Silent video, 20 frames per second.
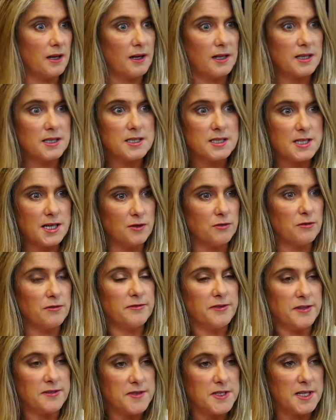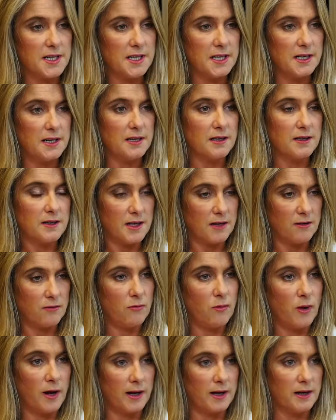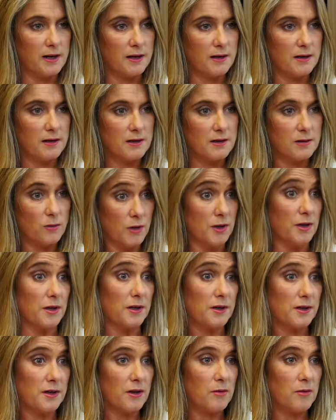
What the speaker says: least 10 or 15 that have won work.